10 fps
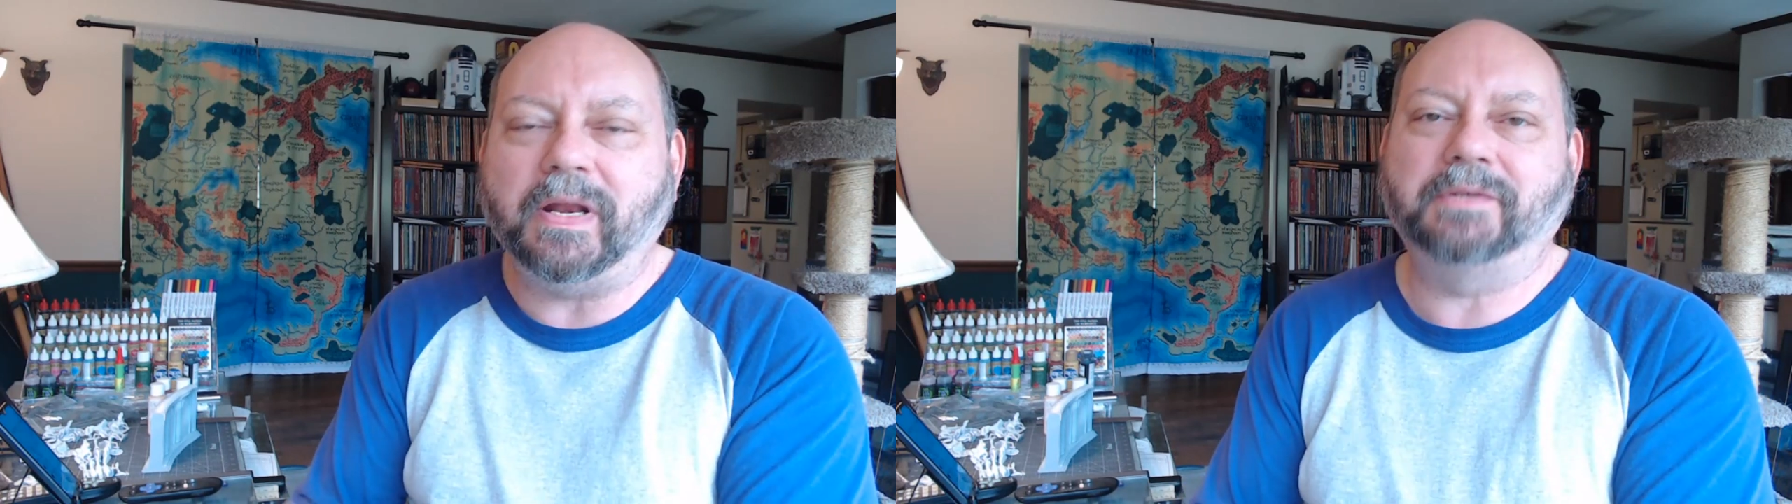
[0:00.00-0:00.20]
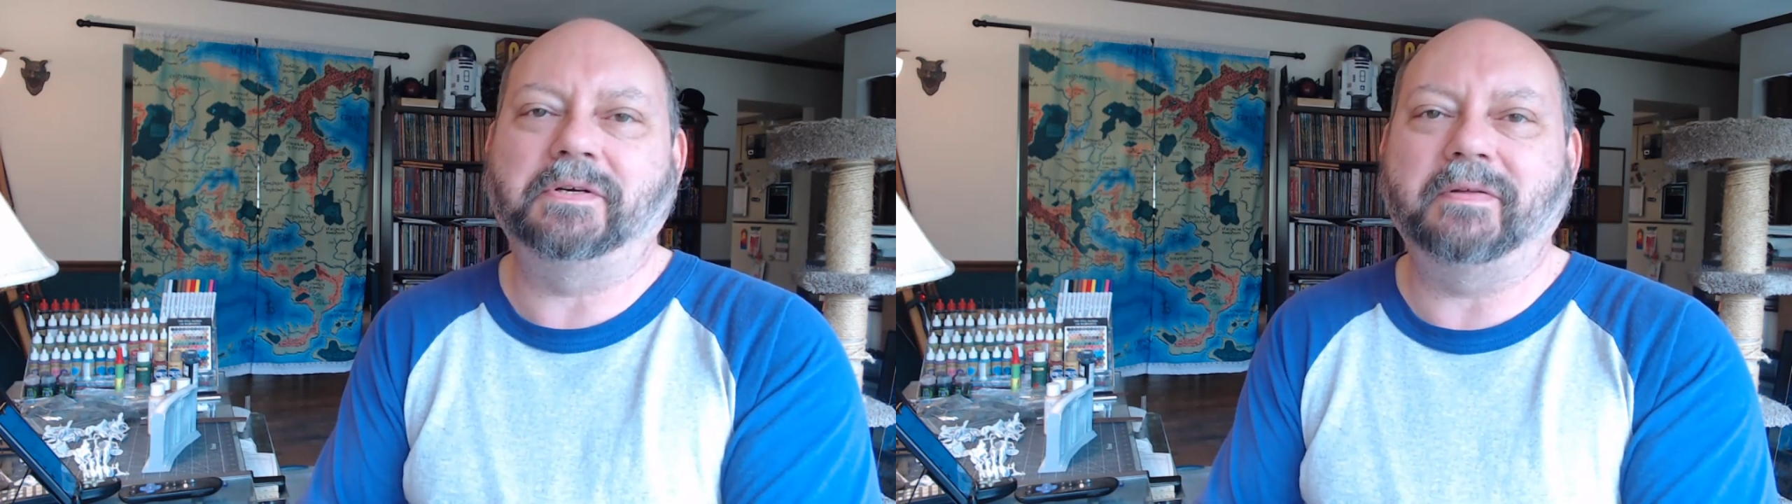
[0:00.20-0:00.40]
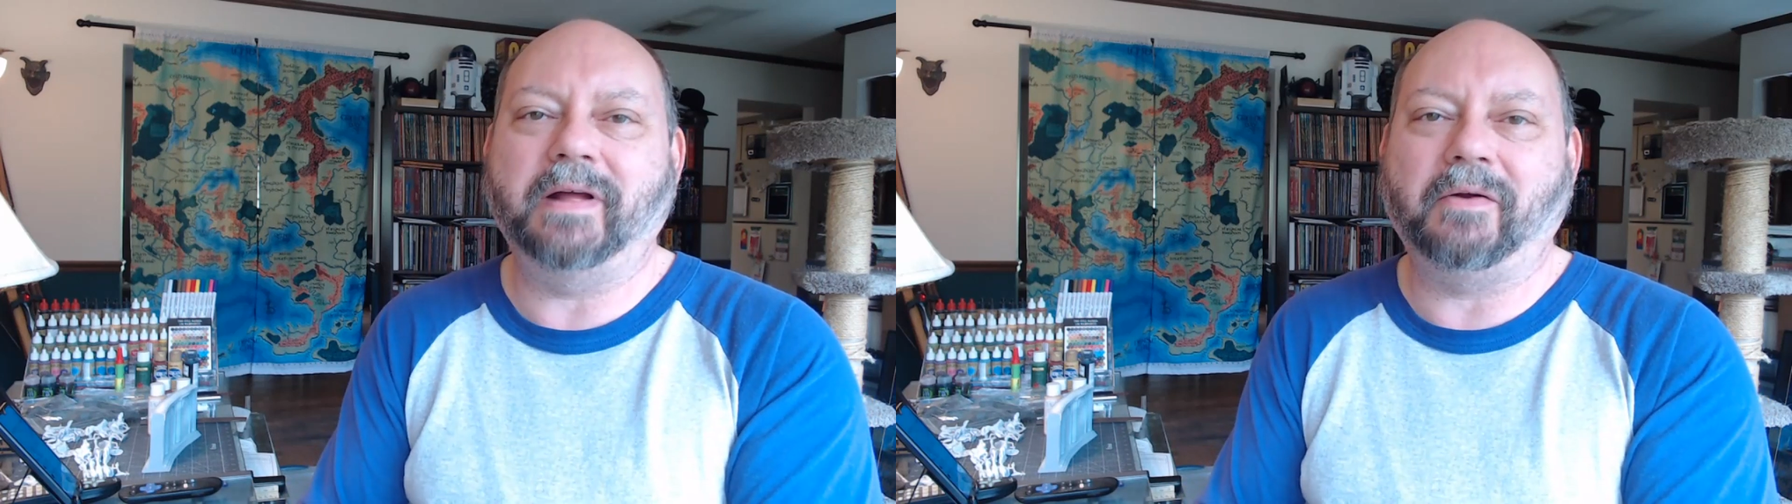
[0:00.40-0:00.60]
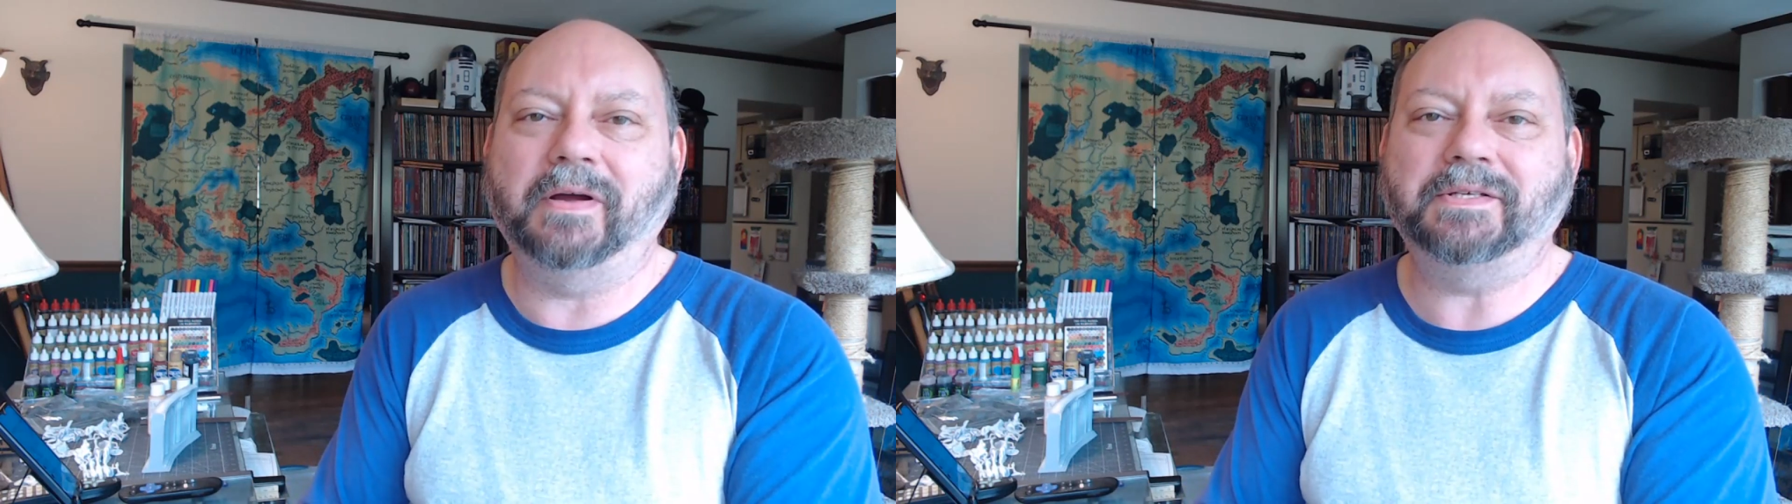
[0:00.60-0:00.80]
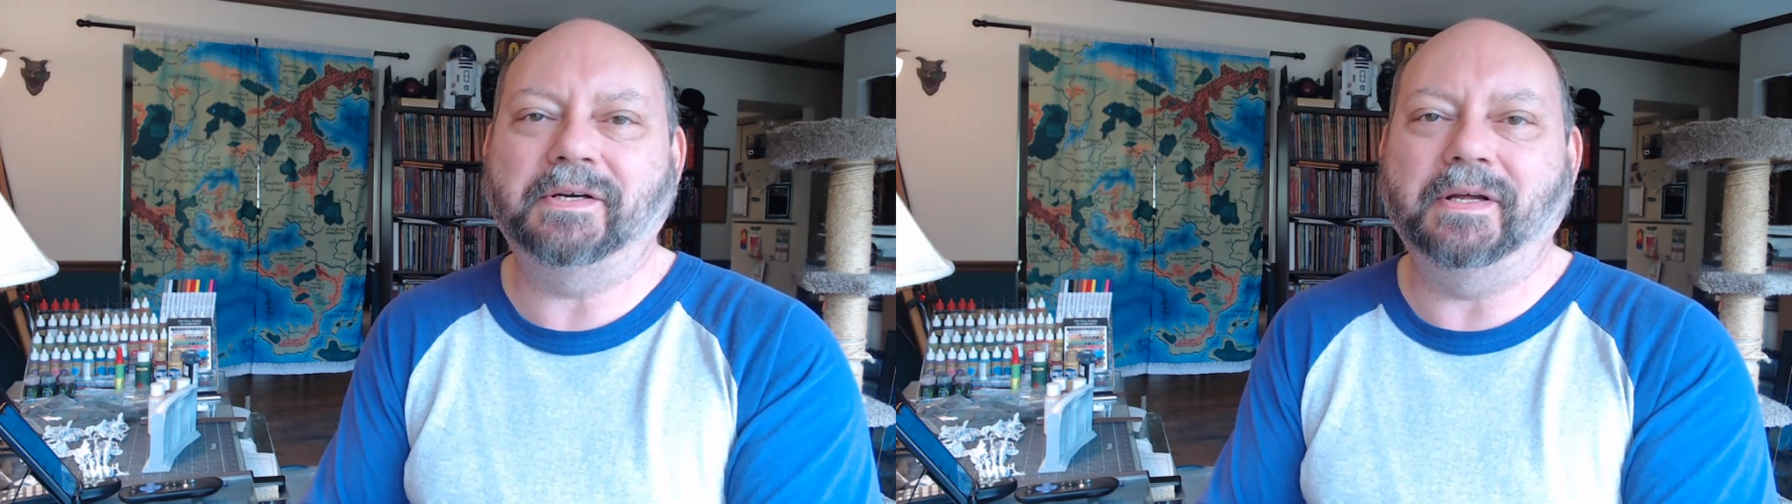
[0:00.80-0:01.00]
answer to that
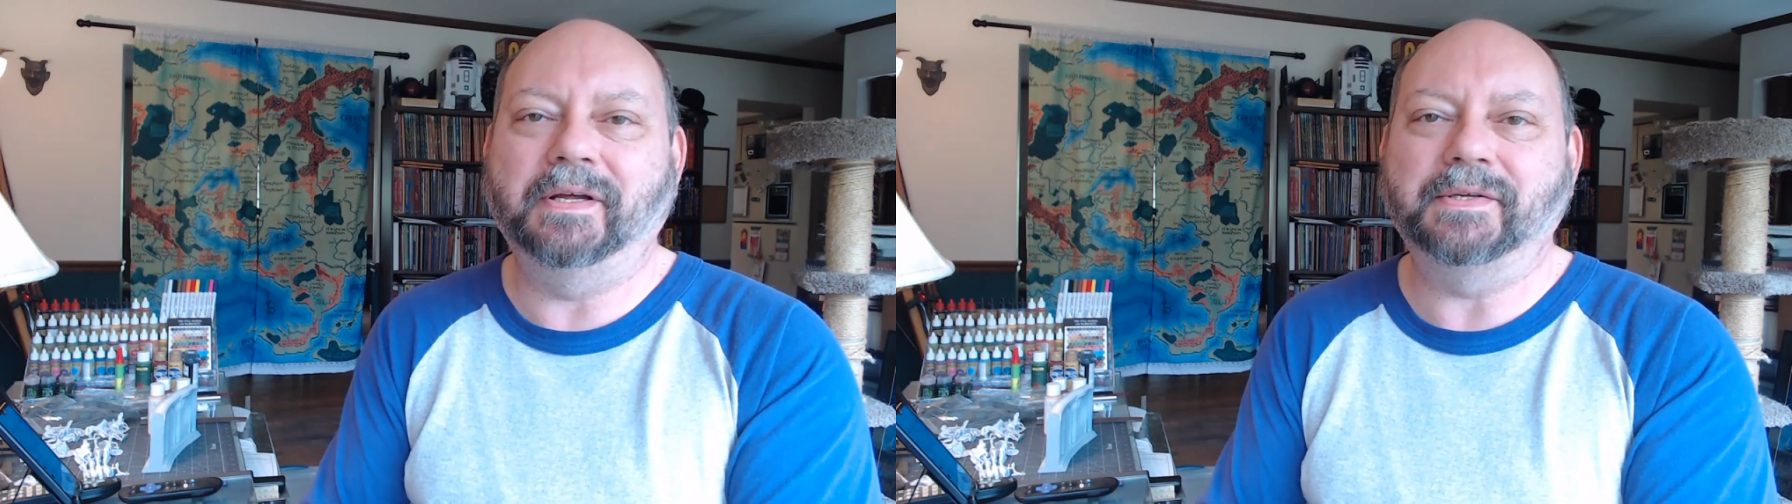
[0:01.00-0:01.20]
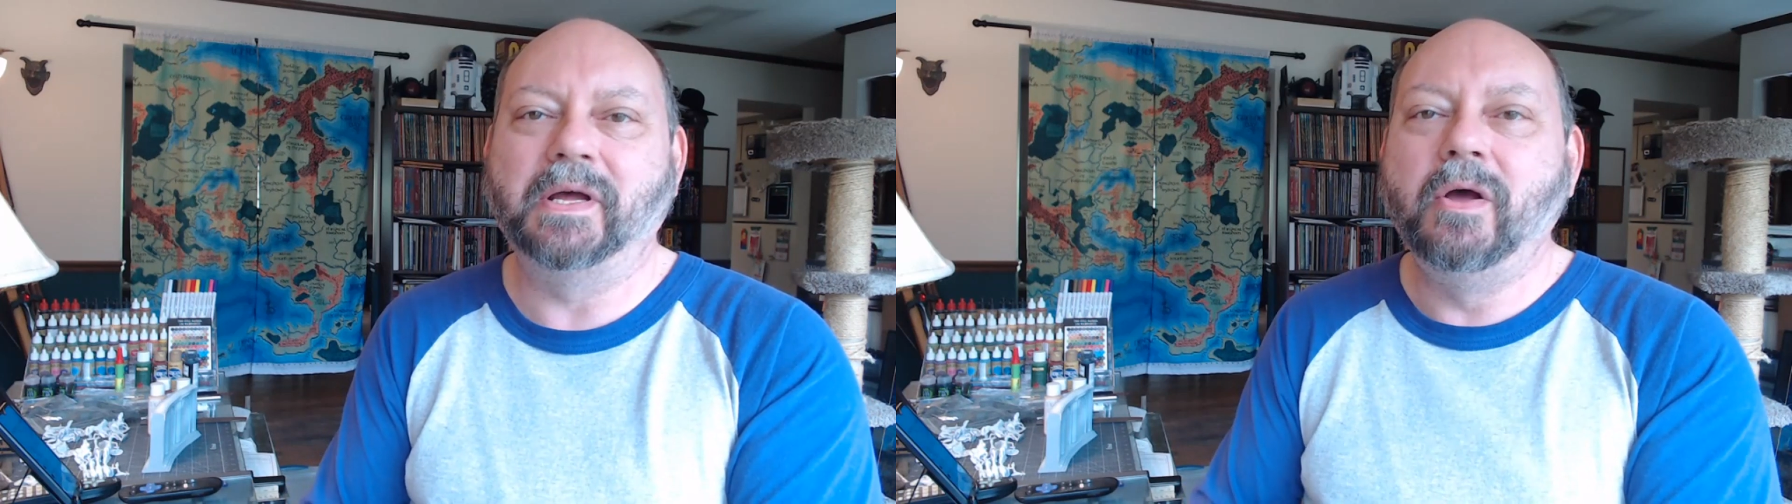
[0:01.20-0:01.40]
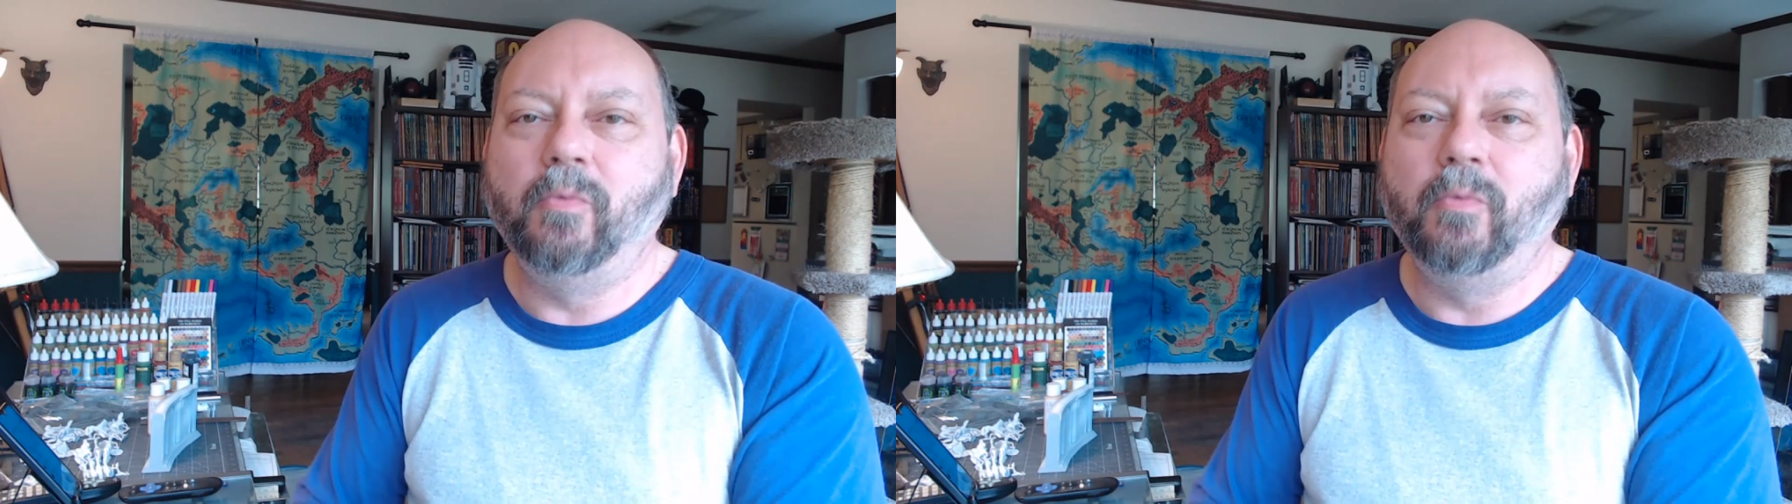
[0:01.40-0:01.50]
question is,